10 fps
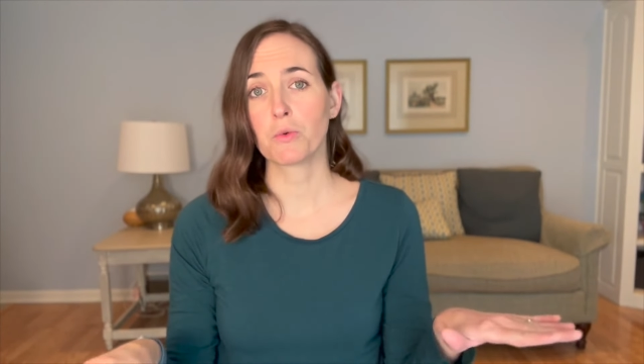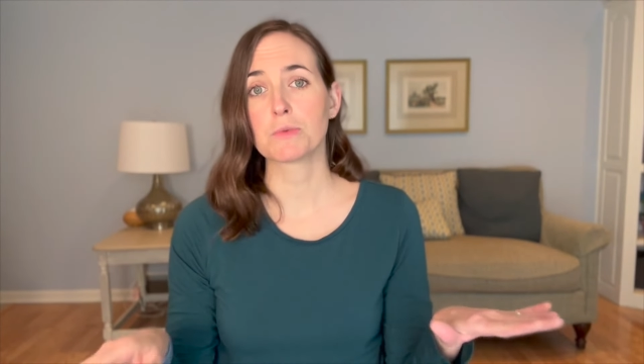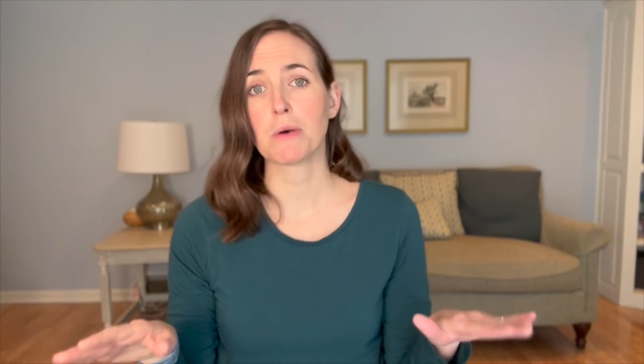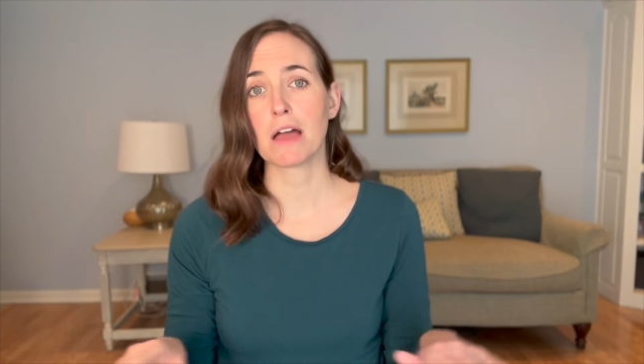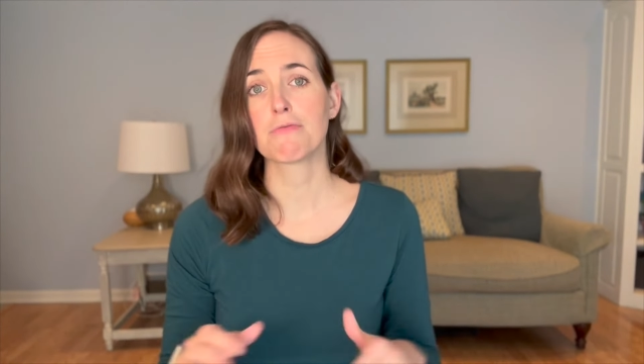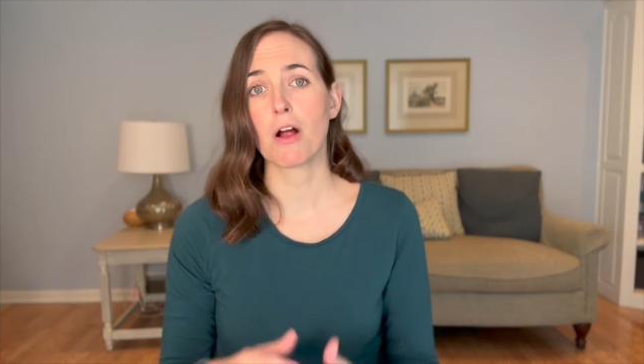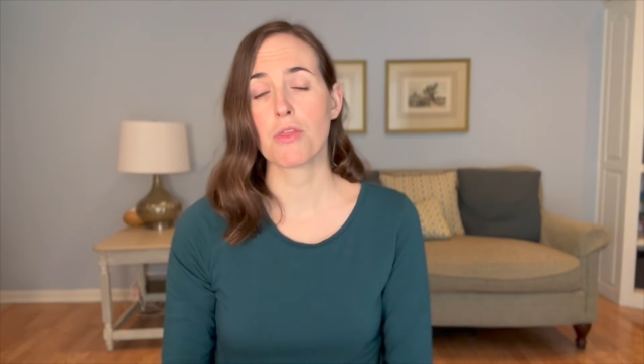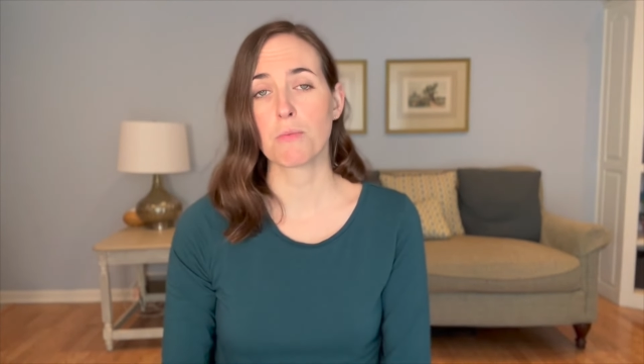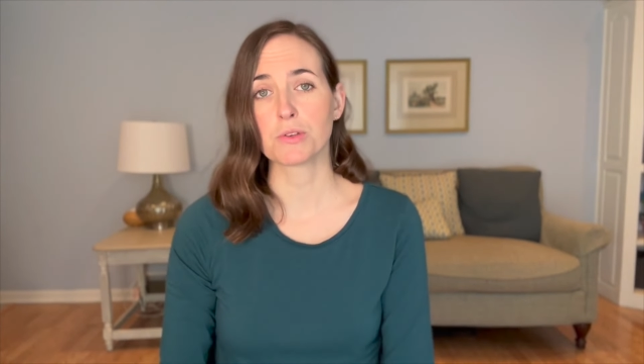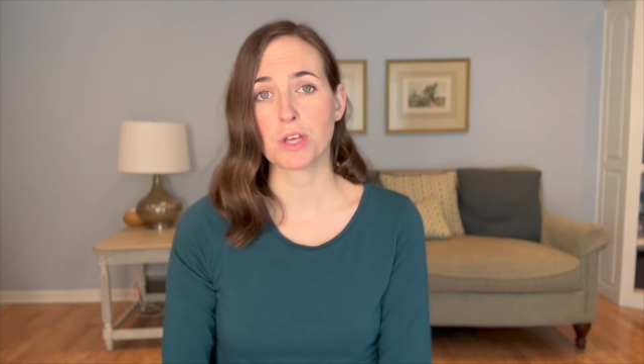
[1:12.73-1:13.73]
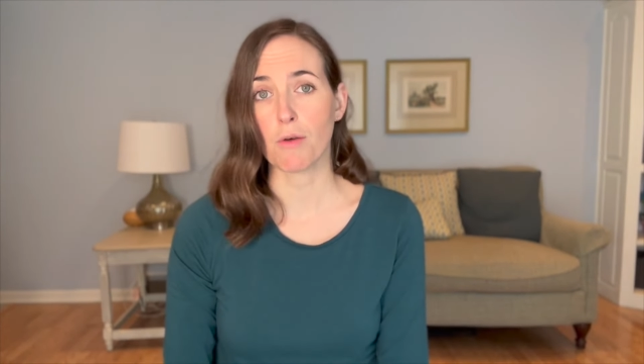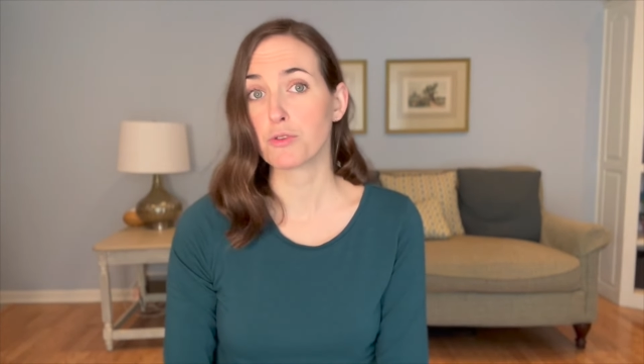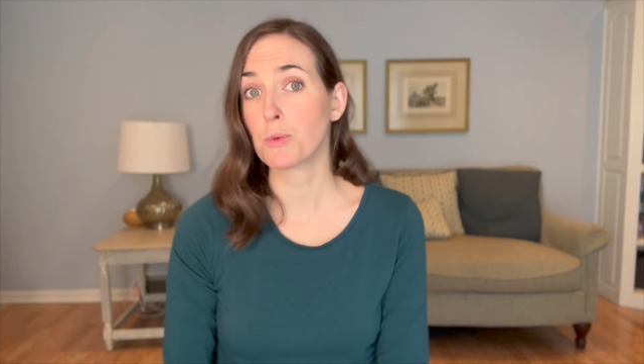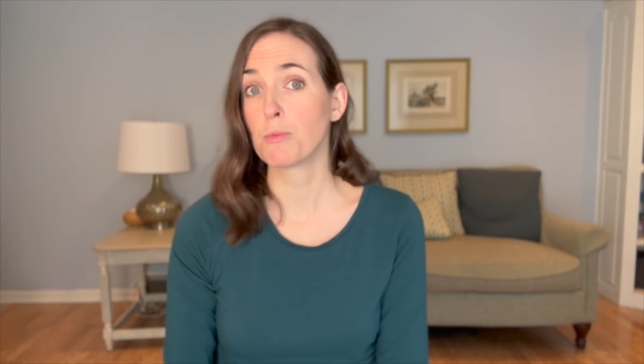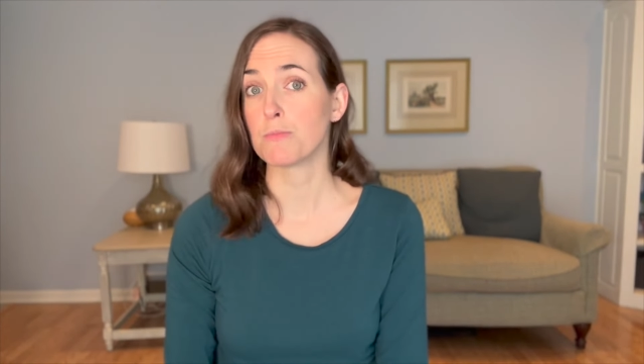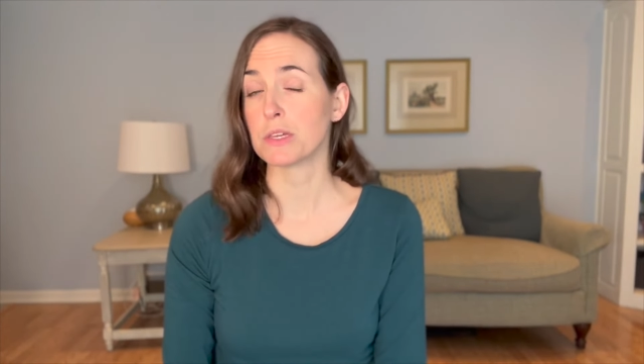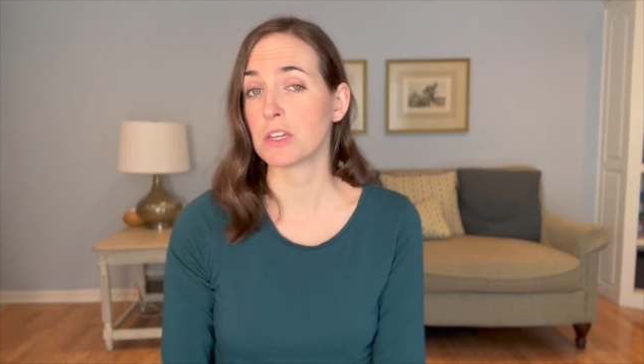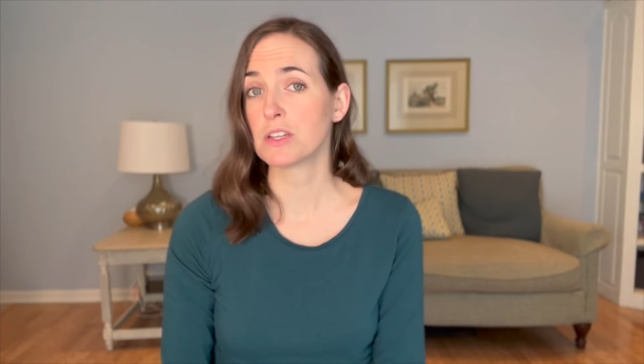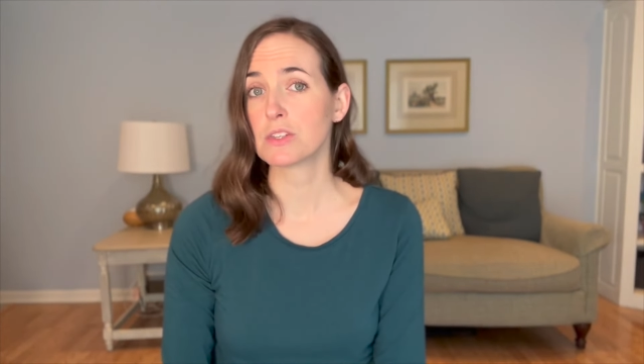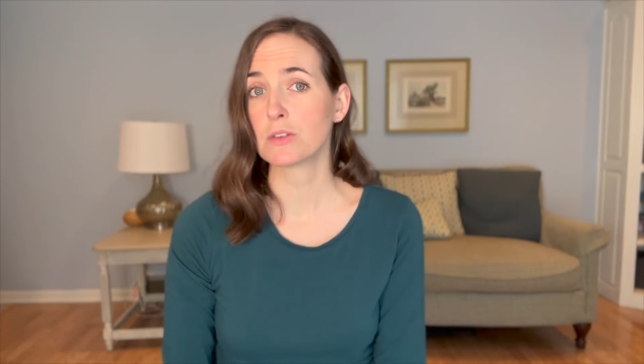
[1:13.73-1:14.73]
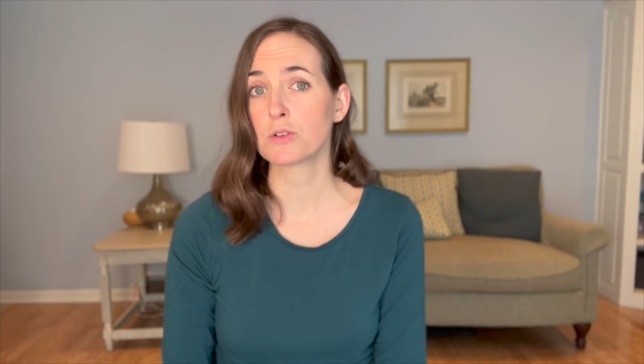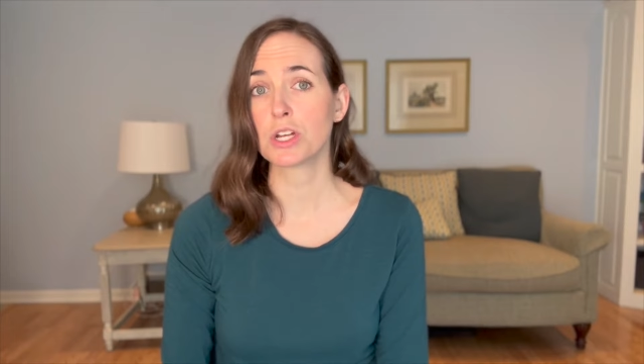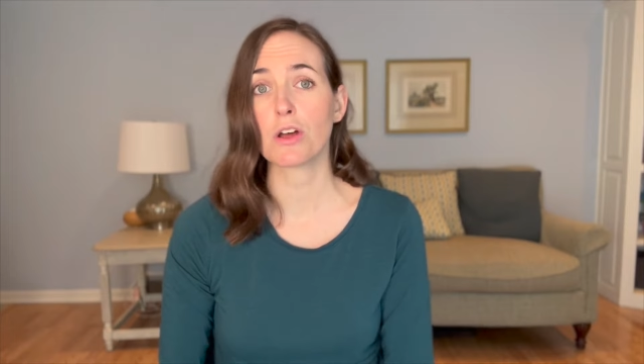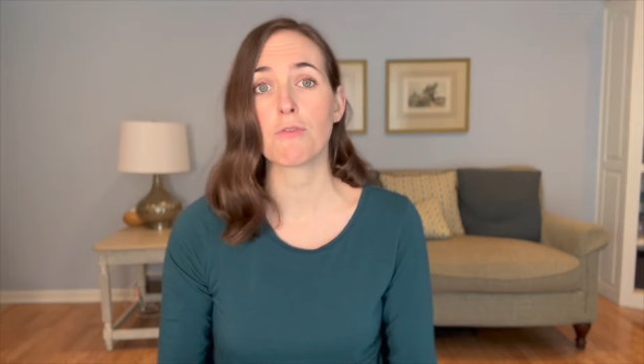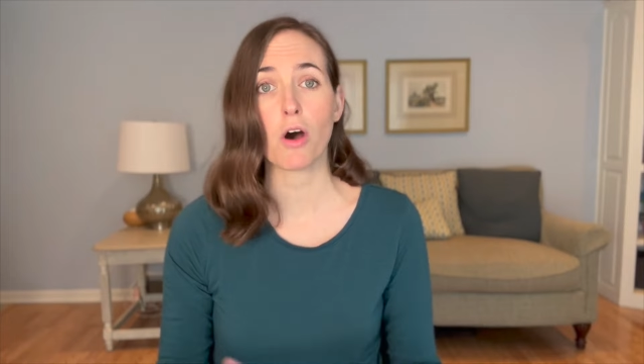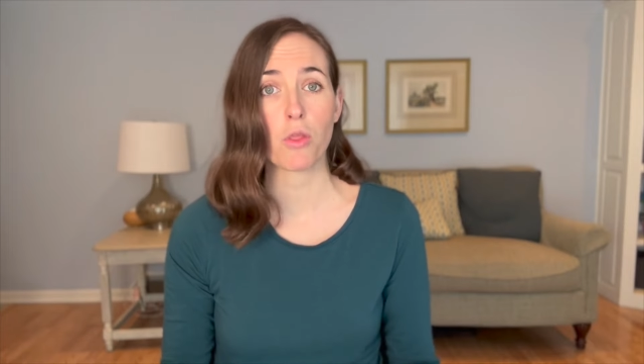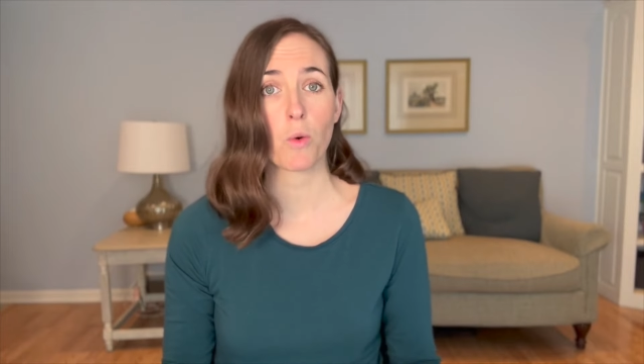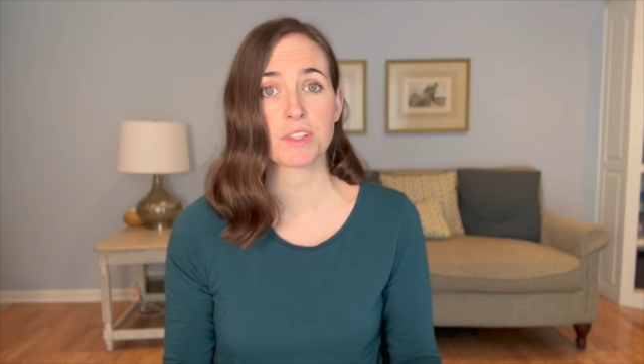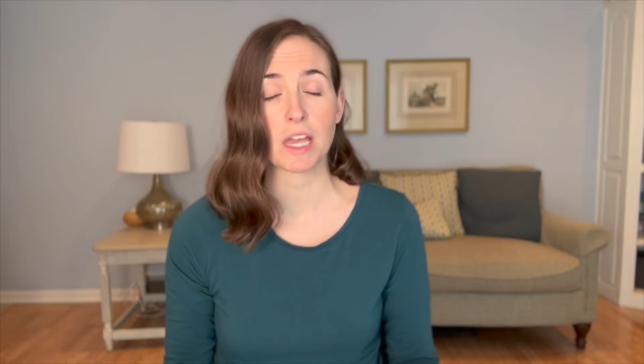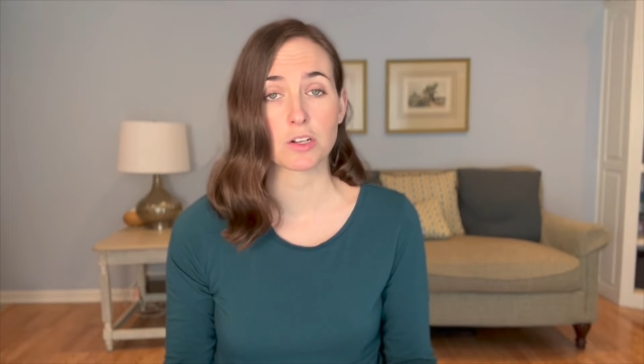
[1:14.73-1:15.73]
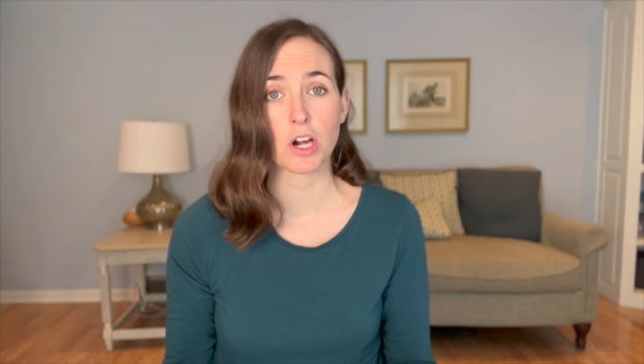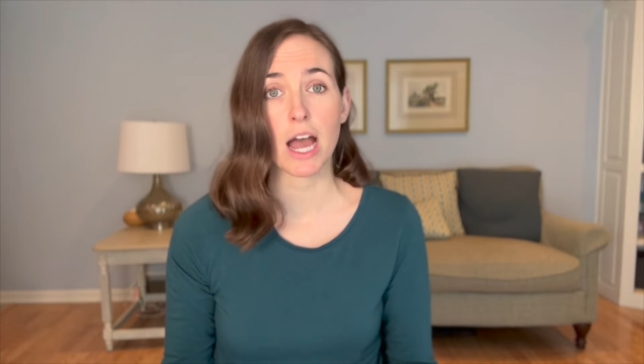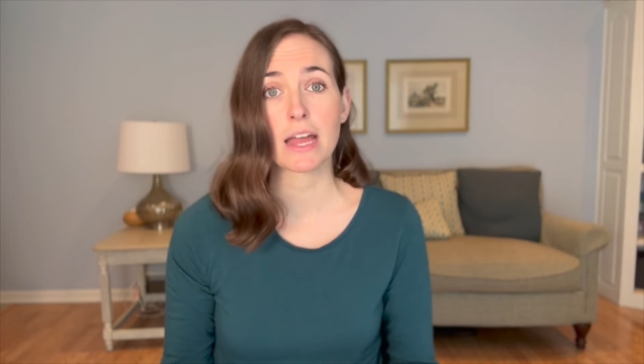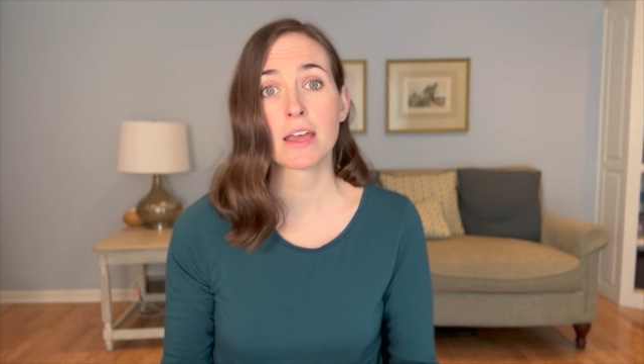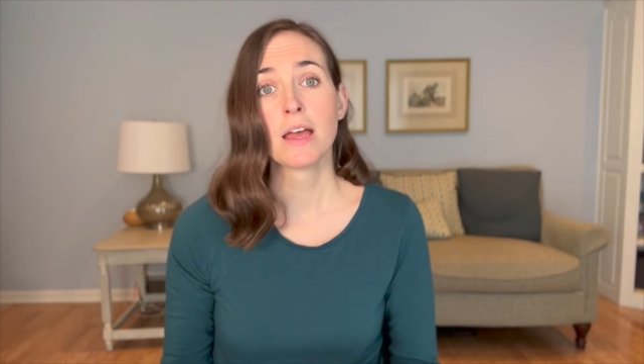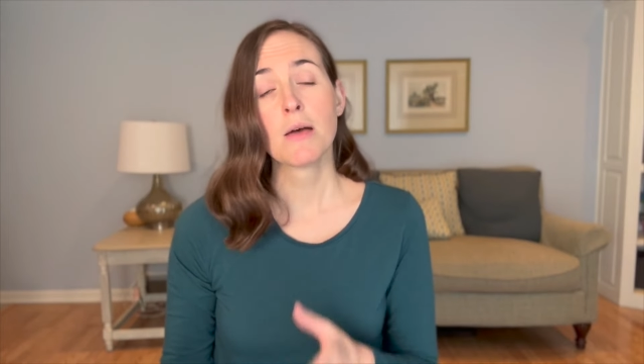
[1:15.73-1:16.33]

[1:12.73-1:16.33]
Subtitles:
was by far the most comfortable mobility solution of all the ones I tried,